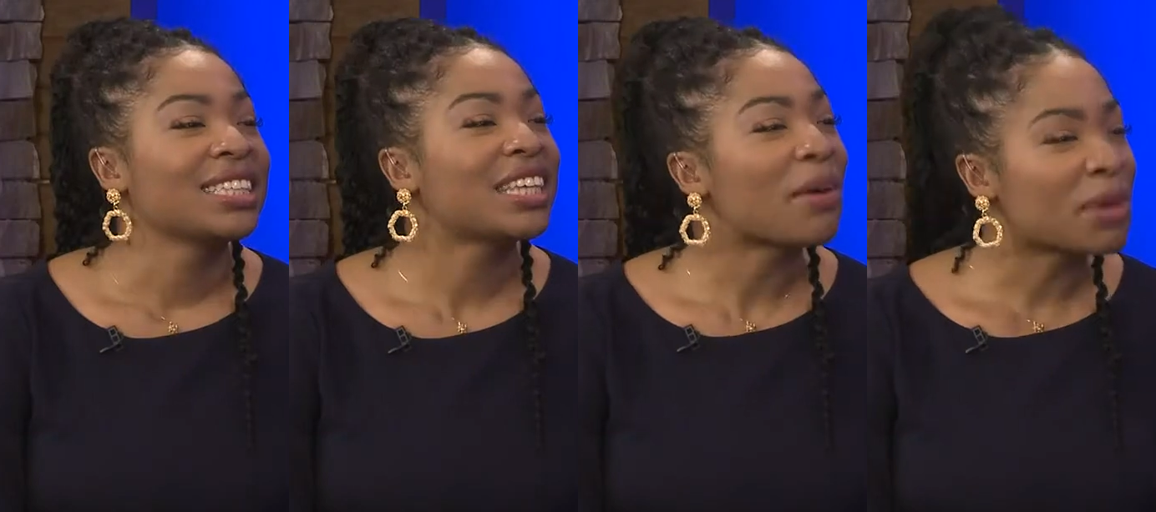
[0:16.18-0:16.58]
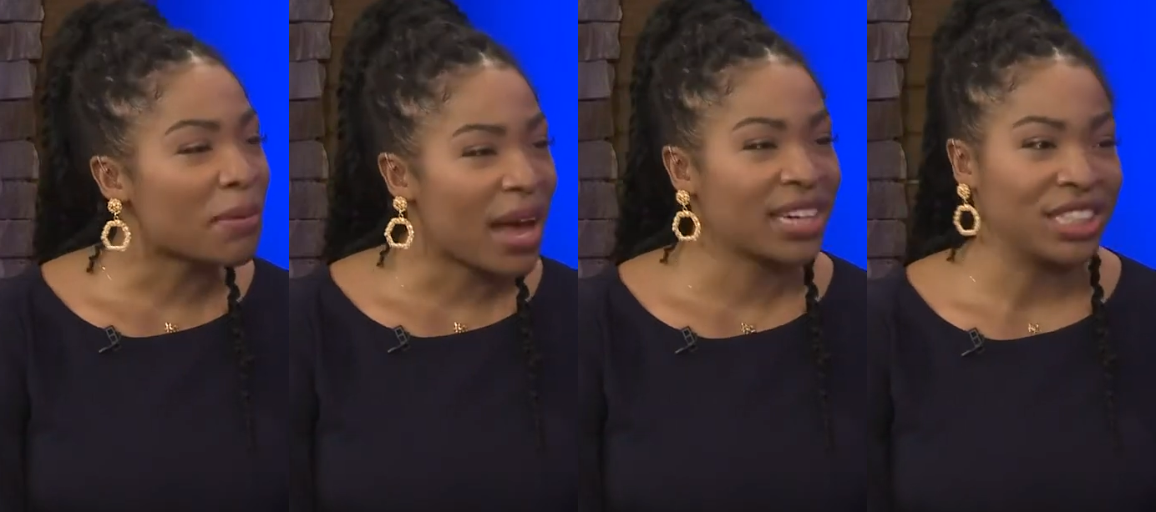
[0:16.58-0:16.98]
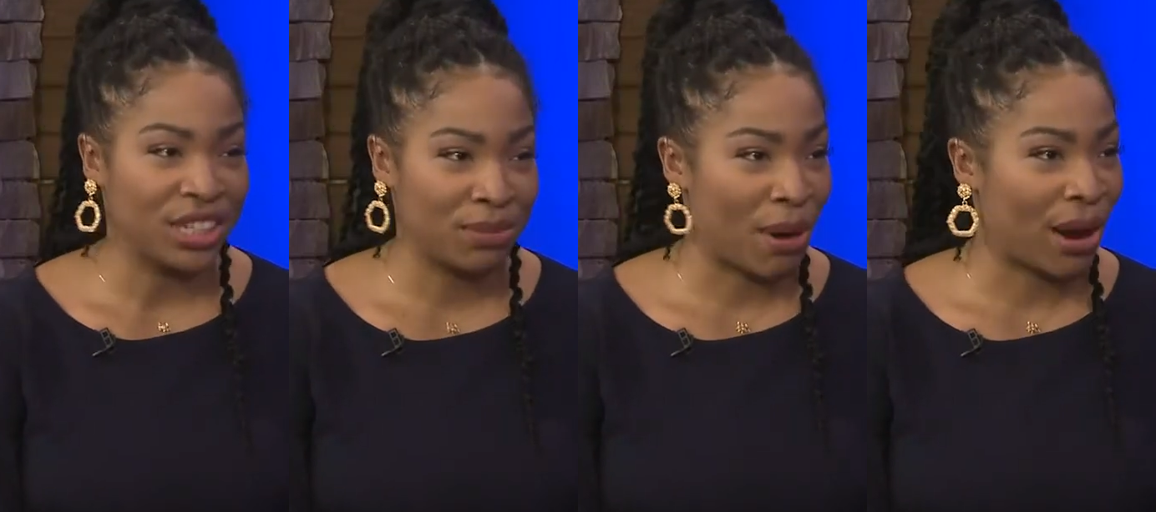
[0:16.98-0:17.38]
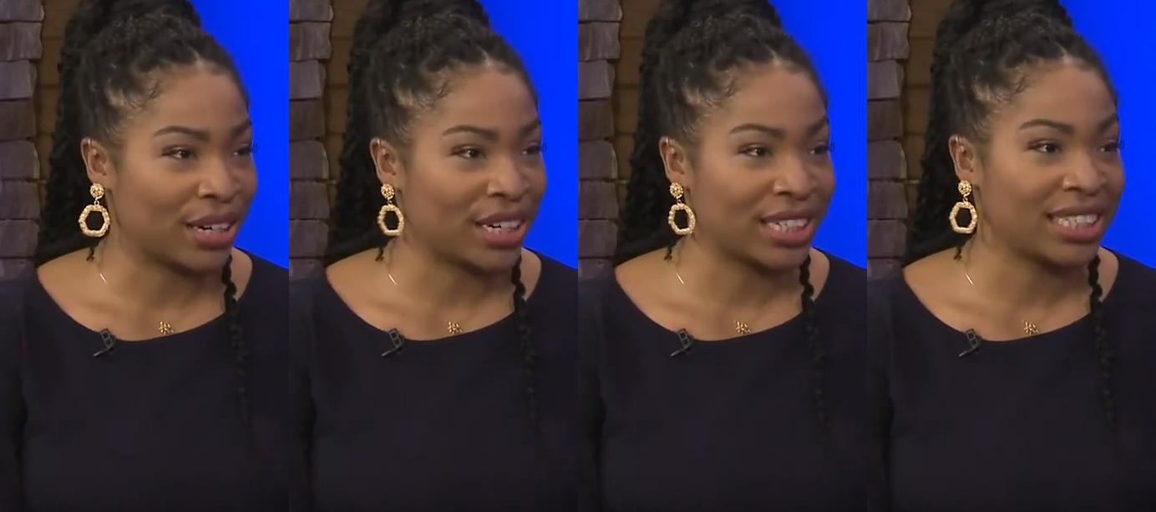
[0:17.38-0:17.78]
Tell me about Assured
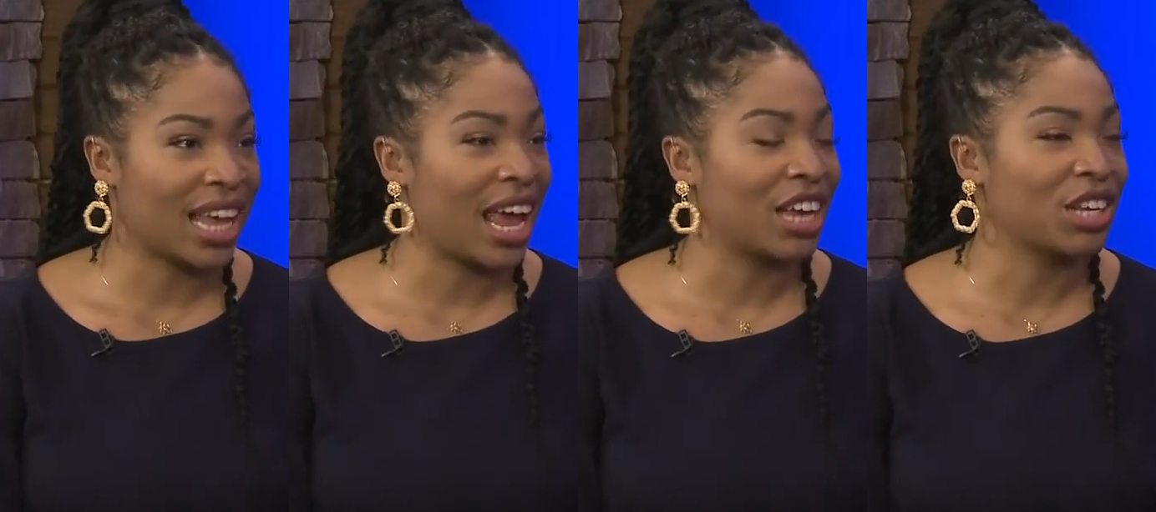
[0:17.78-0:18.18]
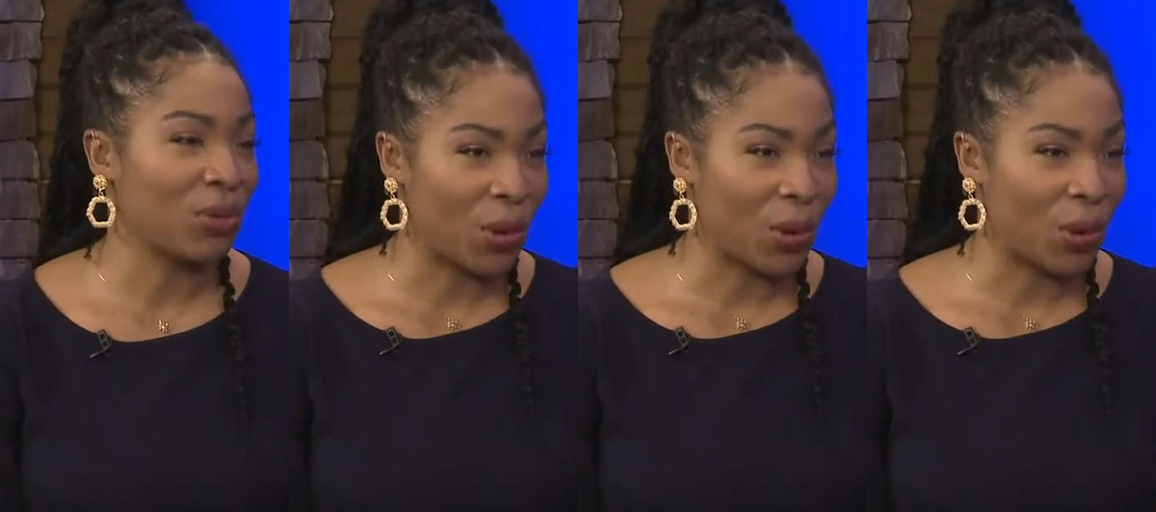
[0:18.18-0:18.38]
Partners and your